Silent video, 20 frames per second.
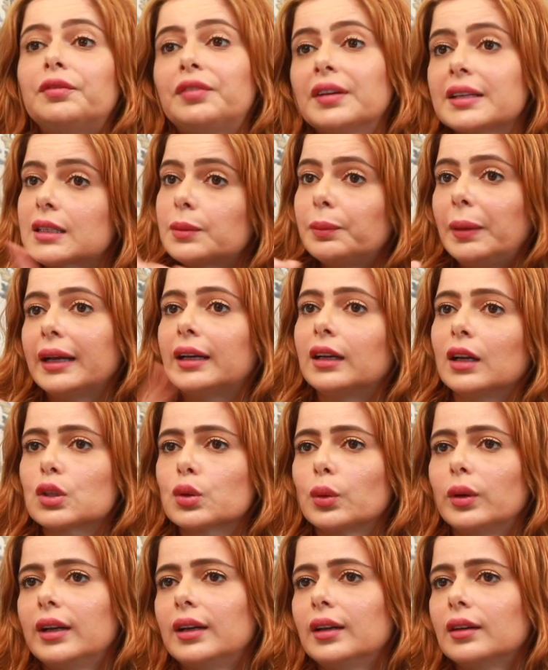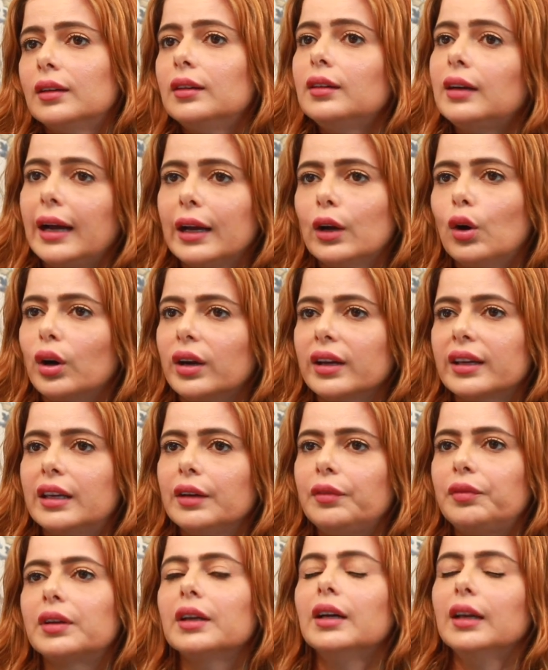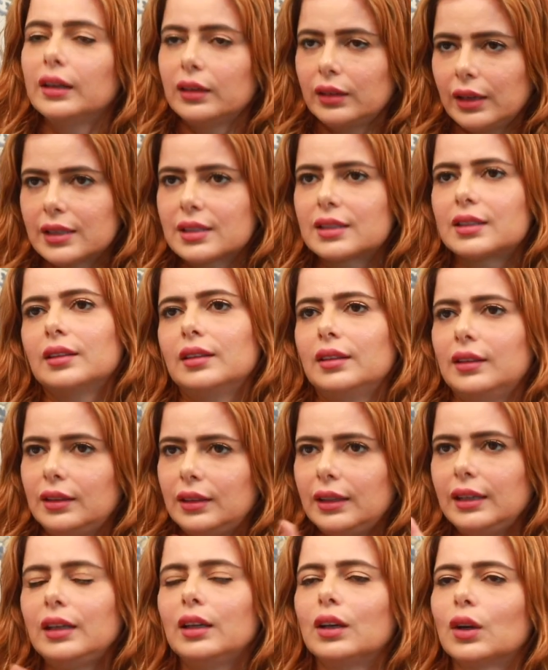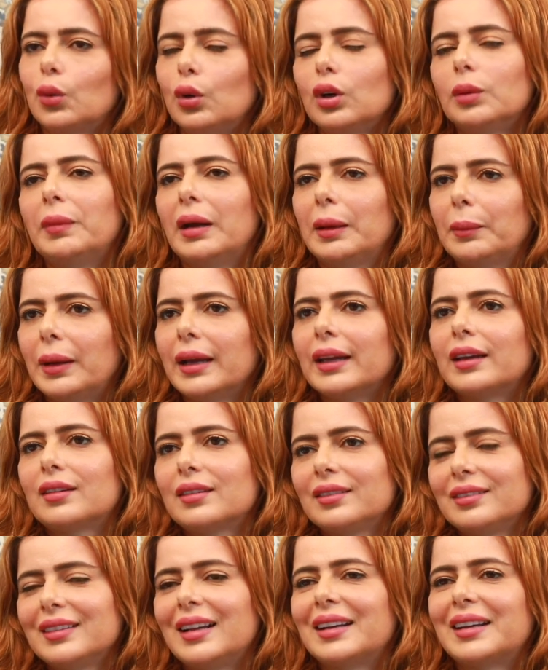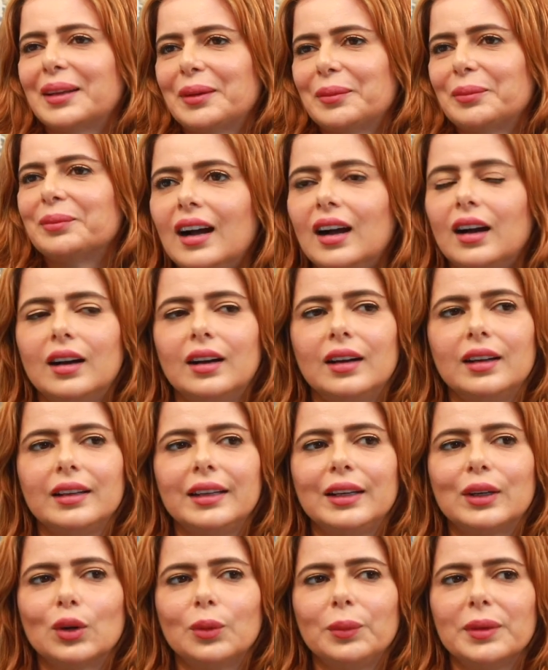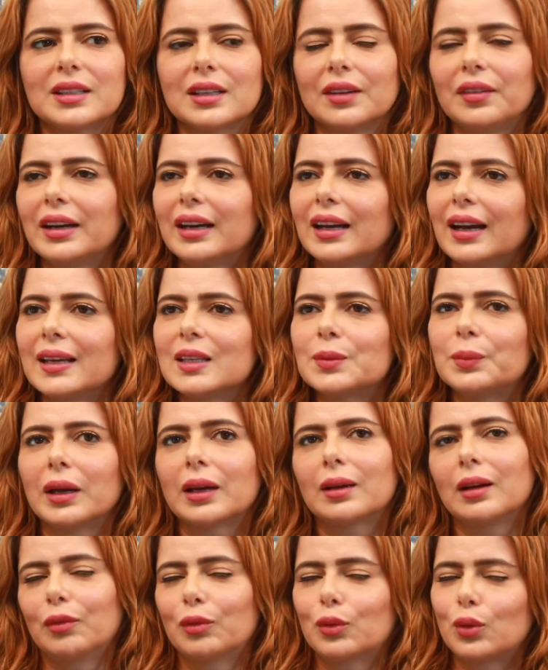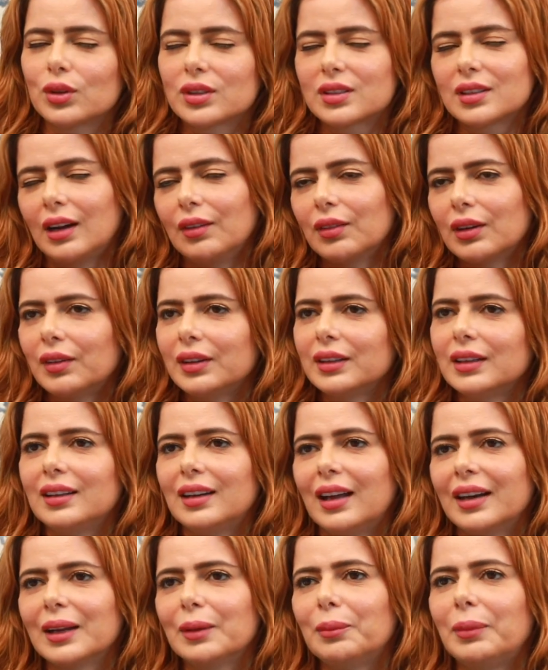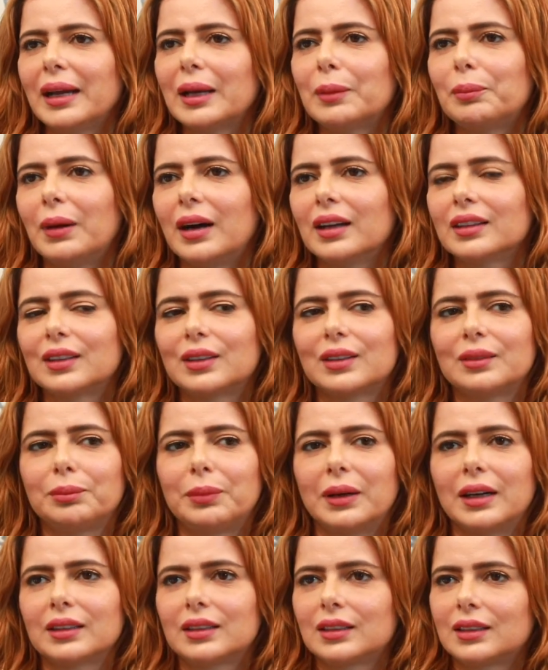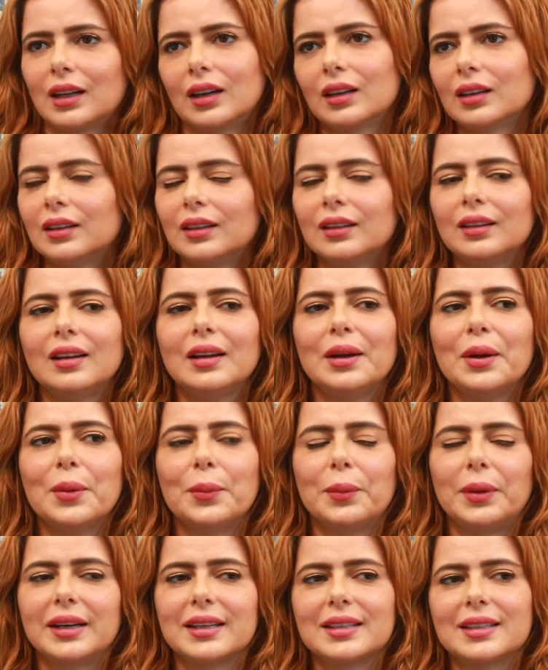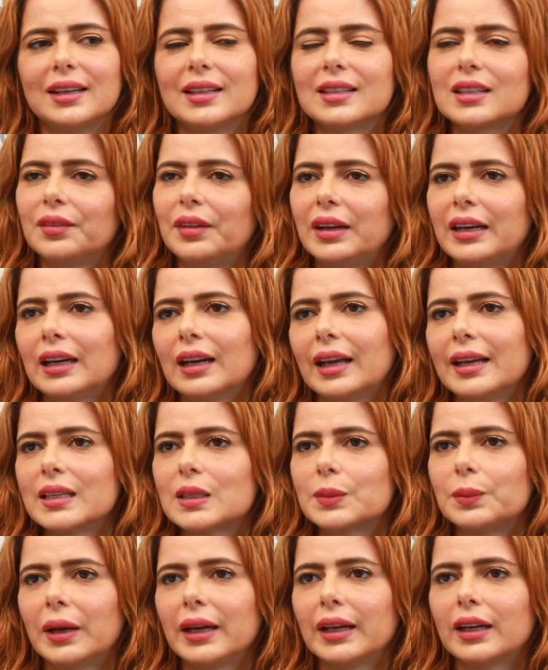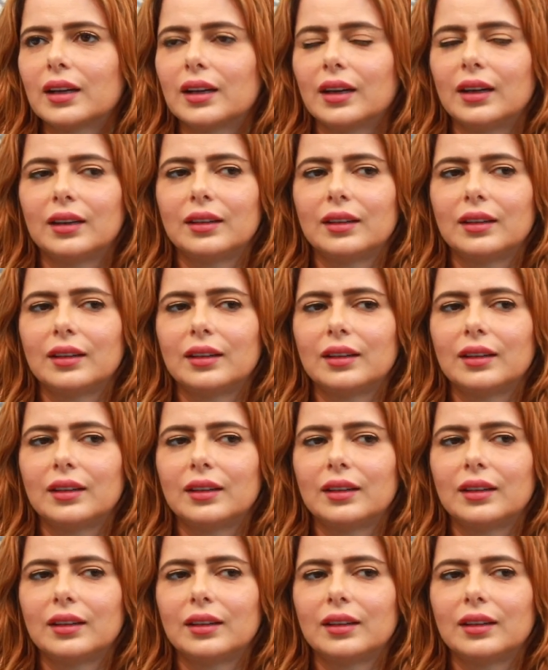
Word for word: The first bike na solnalenga, I got a gift. Yes, he rode my bike that time. Uh, he told me it's a very nice bike. Of course avanga vandu nariya bike paathu paathutaanga, but he said it's a very nice bike.